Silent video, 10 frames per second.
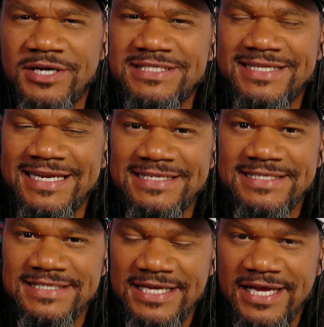What is it that
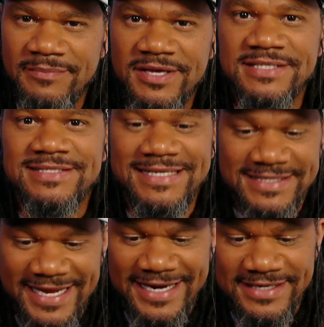he's seeing? Because the
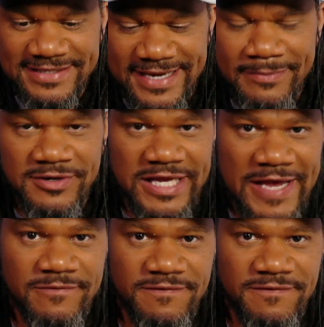exact example he gave,